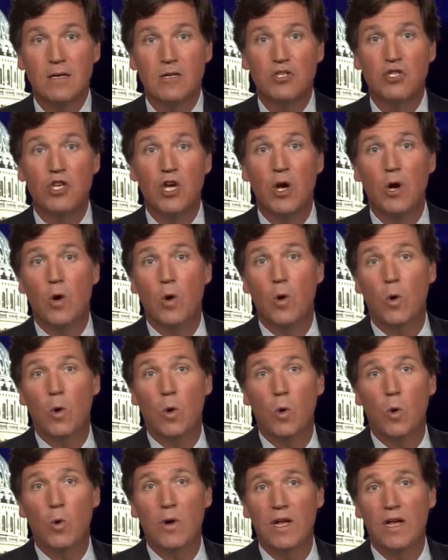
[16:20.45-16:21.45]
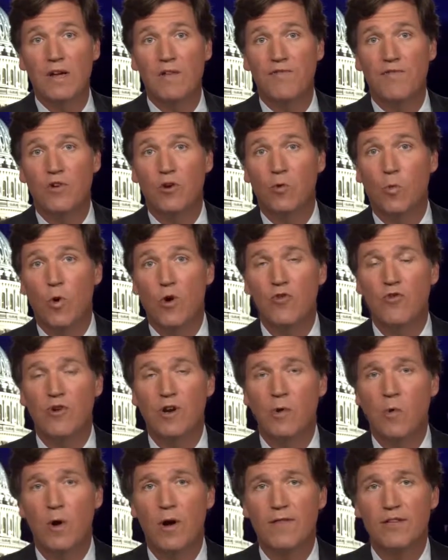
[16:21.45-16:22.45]
So, if you're
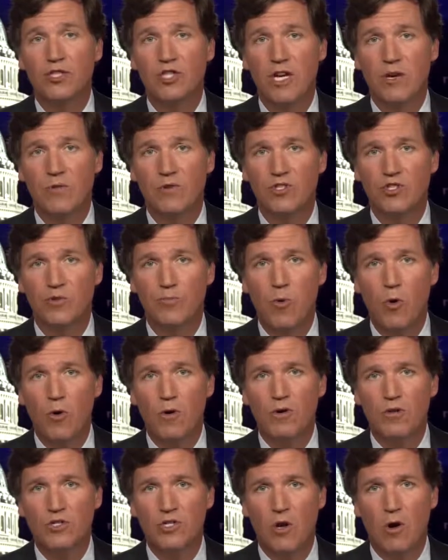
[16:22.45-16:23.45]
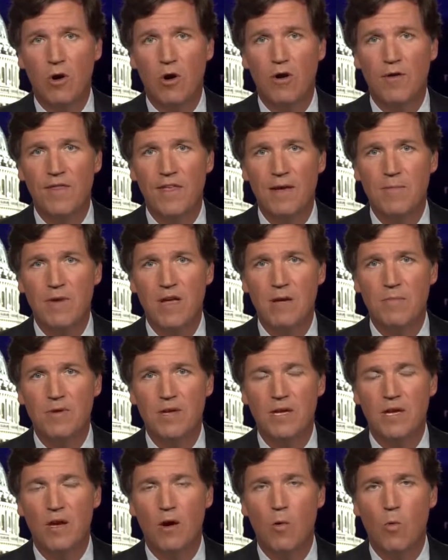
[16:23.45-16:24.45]
wondering where the genuine supporters are, they may
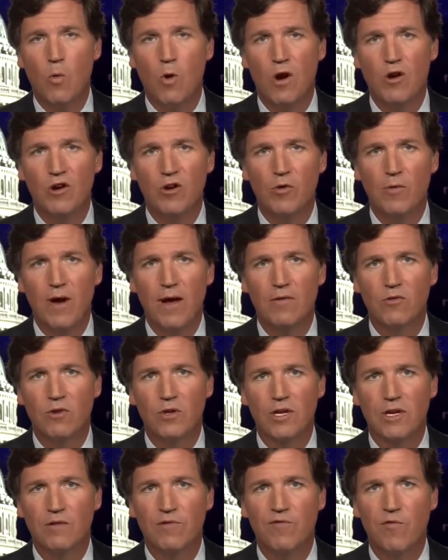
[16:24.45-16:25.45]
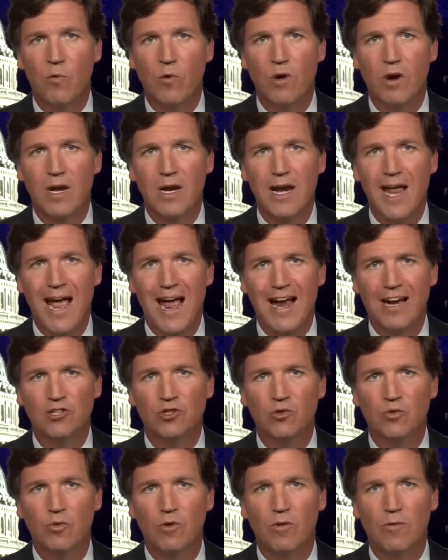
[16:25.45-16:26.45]
be wandering around looking for an
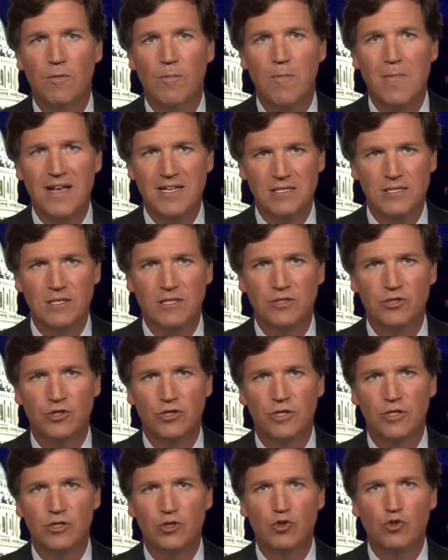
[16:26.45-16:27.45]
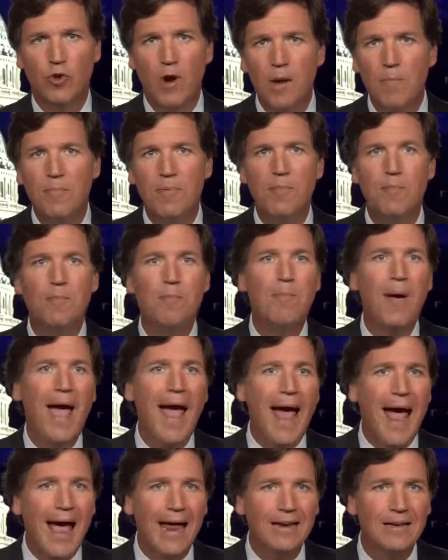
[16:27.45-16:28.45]
actual message. Trump
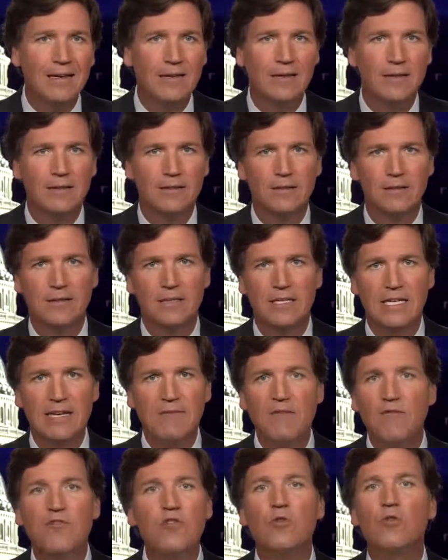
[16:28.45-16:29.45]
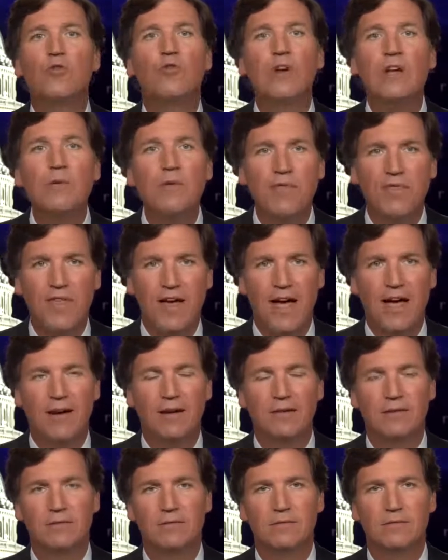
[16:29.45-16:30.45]
bad. Even if you agree with that,
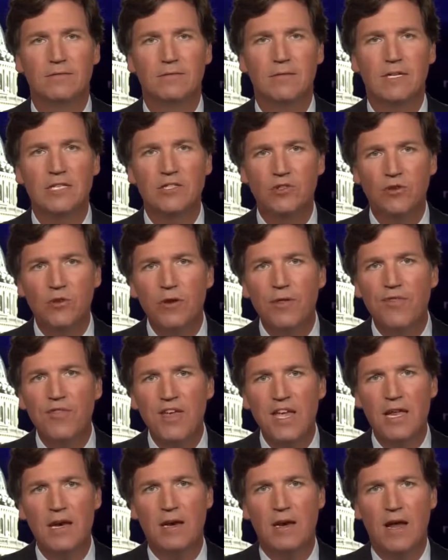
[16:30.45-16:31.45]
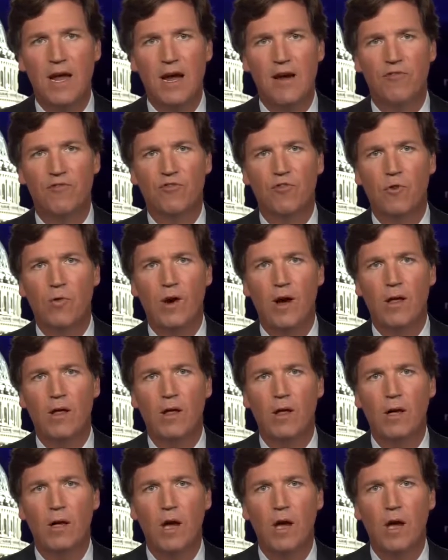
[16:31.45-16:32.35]
it's a little thin after a while.